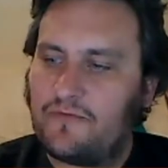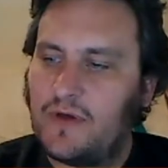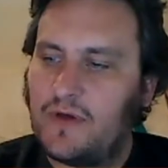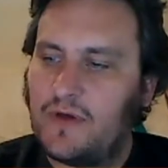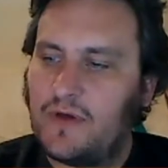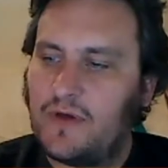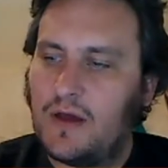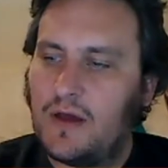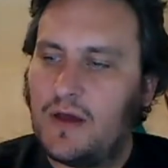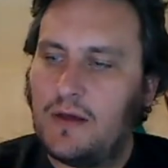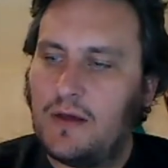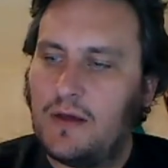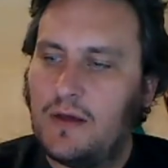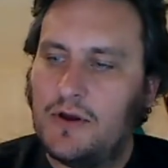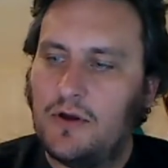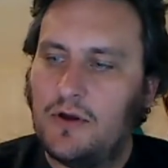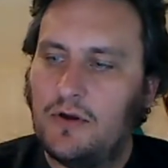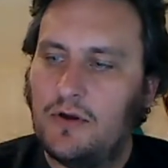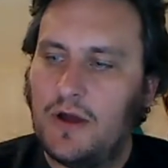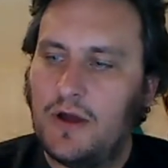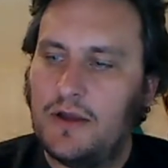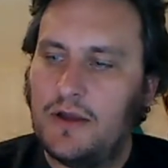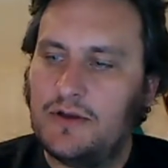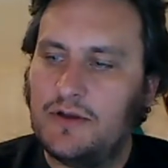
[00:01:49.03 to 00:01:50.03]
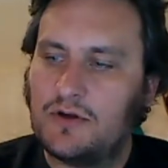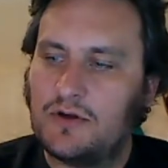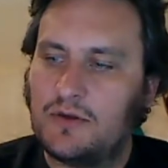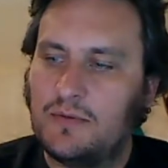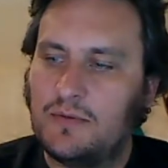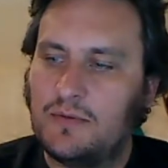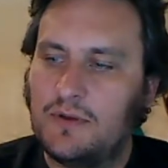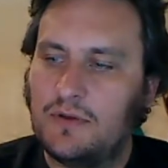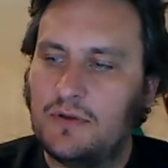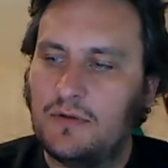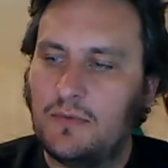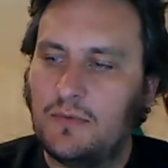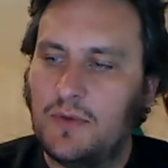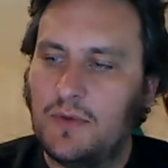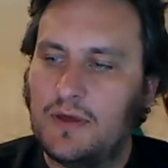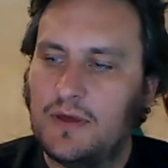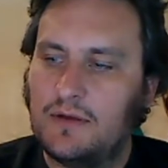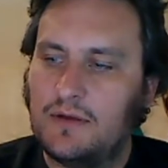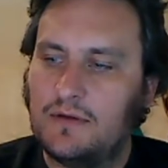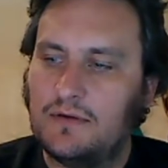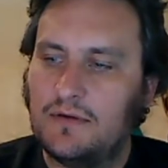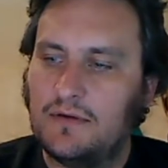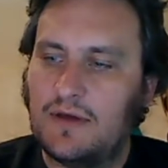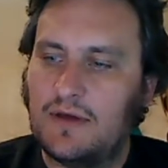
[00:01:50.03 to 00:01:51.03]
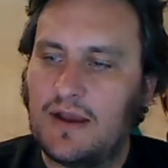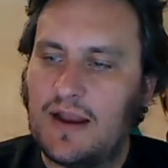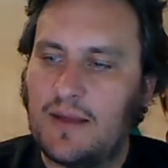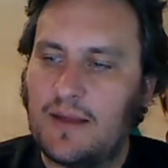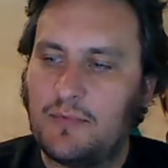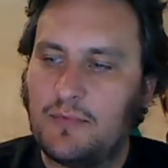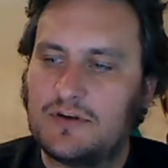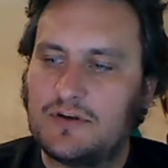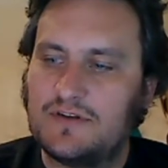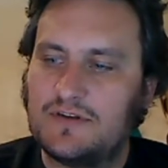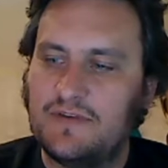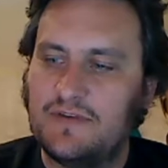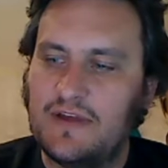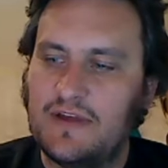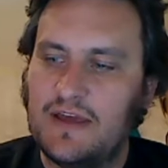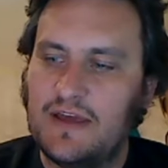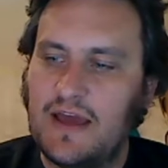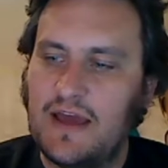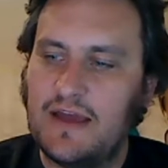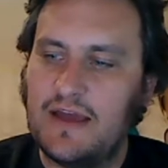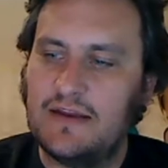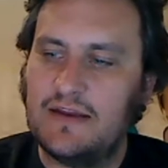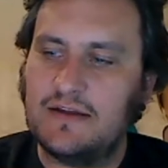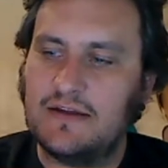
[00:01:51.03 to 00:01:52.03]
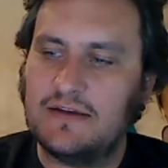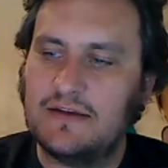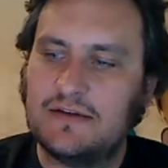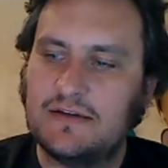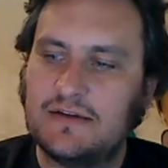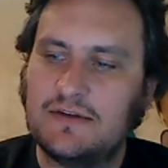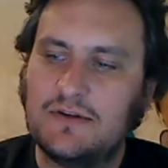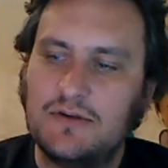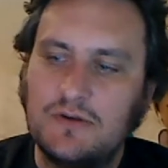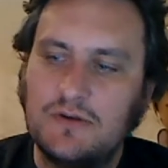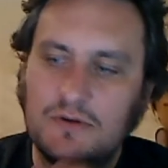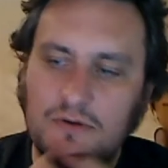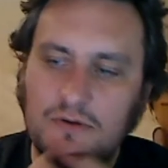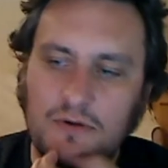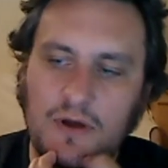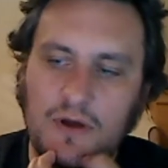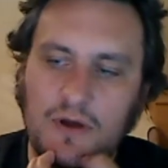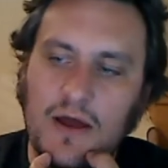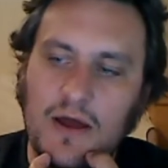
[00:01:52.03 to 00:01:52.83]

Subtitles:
an online document that we can collaboratively edit to